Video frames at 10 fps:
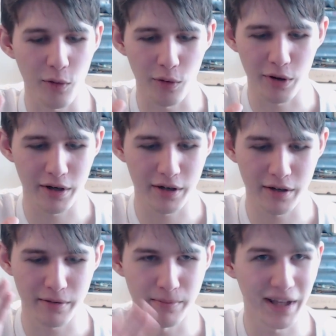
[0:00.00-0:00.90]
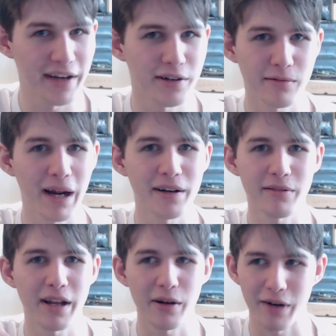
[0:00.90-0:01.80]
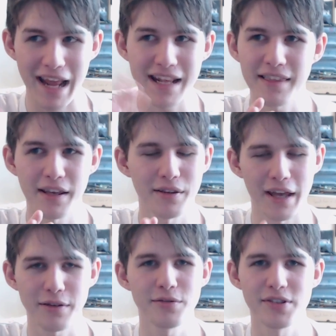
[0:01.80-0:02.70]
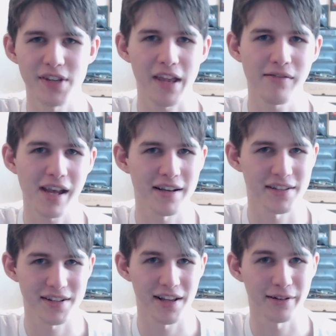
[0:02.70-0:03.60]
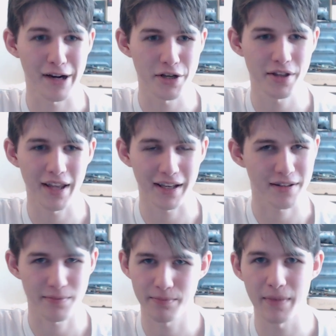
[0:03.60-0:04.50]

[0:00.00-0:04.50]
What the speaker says: or Blender rendering or anything that uses AVX acceleration that gets